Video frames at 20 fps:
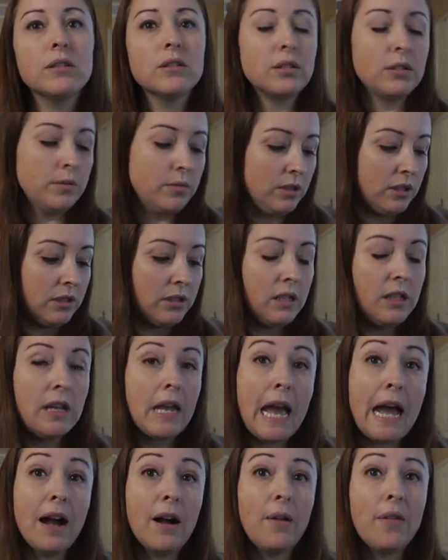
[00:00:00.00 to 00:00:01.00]
So we'll see
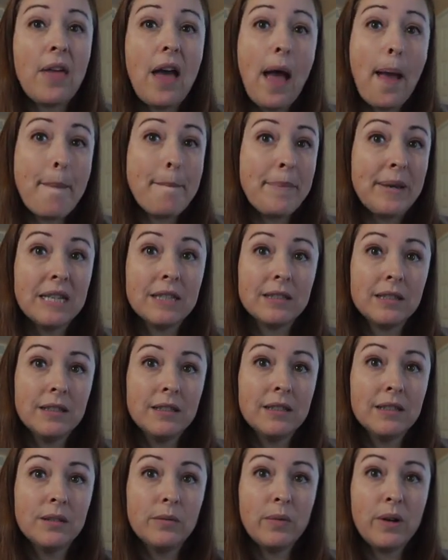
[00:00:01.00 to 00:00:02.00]
how that
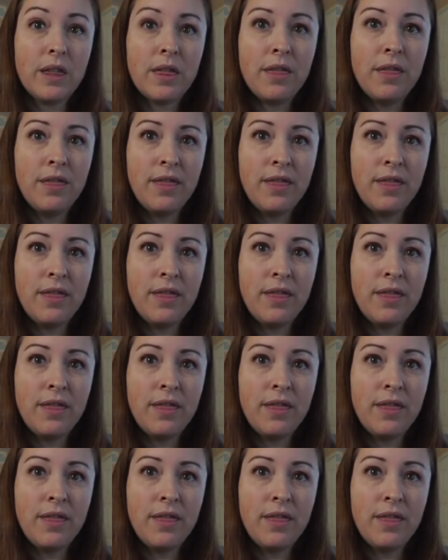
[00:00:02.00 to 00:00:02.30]
mixes with